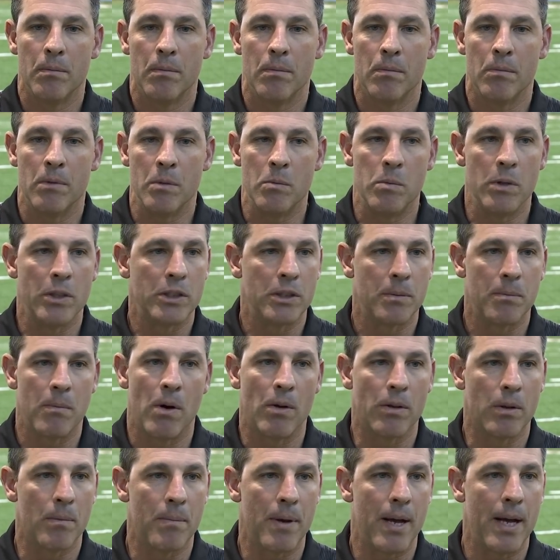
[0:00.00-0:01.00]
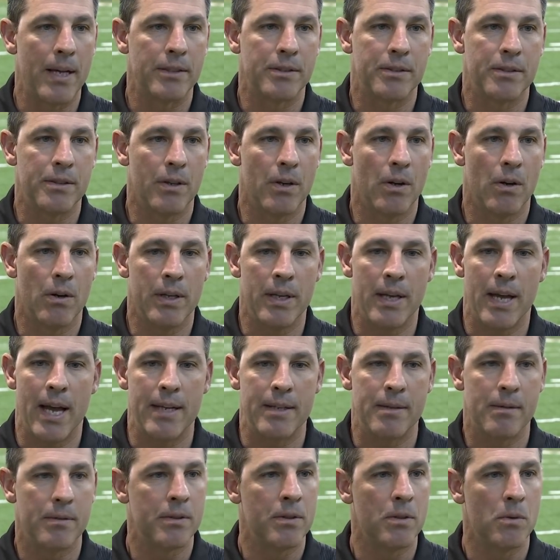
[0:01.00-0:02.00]
we wish him all the best. He
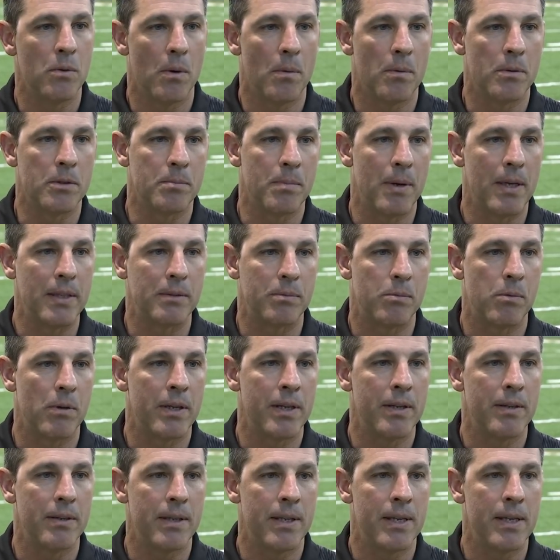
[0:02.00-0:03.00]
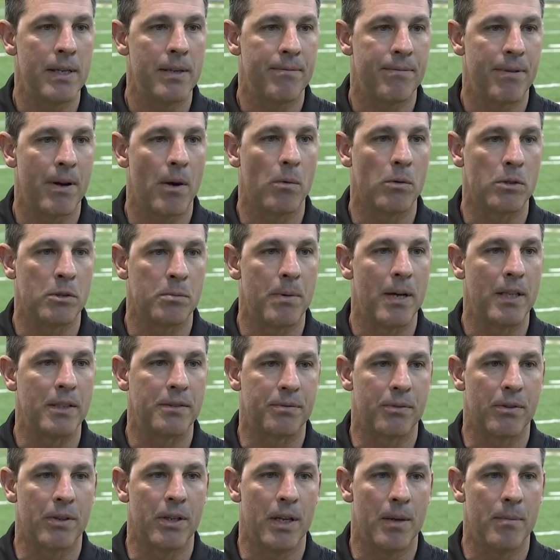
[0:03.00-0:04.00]
had to do what was best, what he felt was
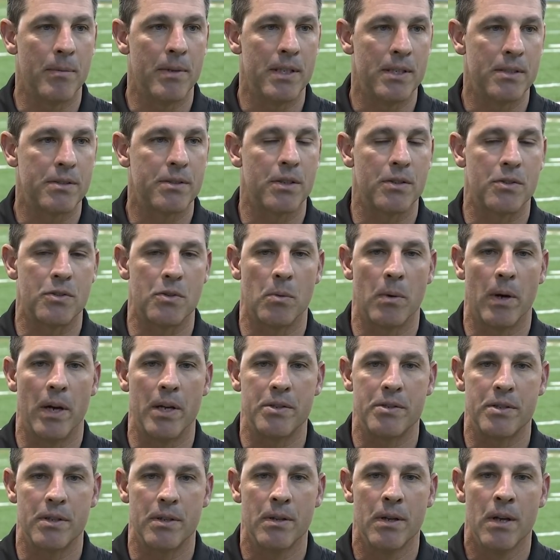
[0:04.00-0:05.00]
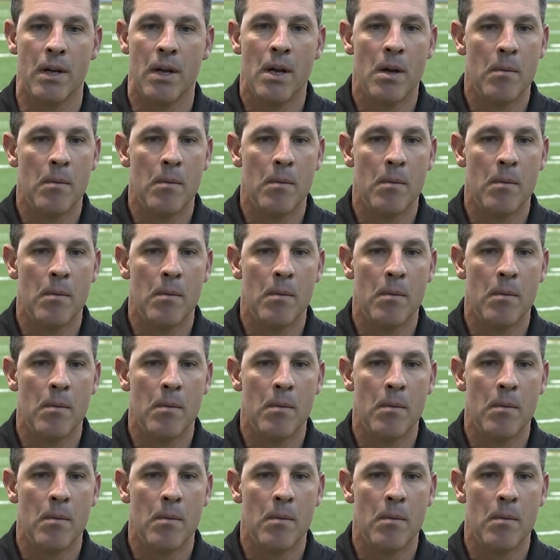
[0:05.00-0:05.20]
best for him and his situation.